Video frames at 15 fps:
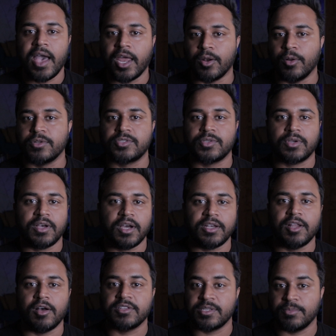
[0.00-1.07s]
and also cut
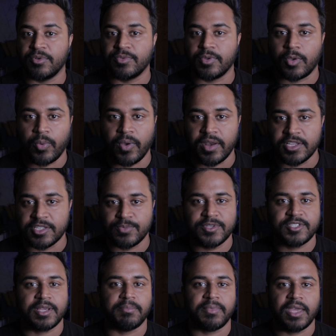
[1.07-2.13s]
down some of the queries
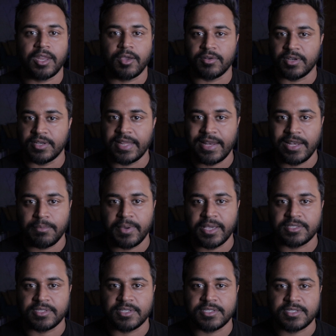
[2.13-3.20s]
which I'm getting on a daily
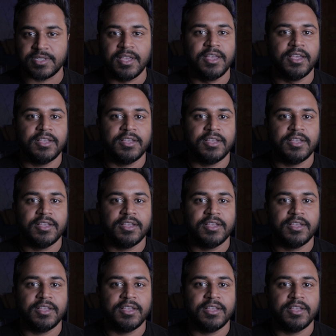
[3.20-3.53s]
basis.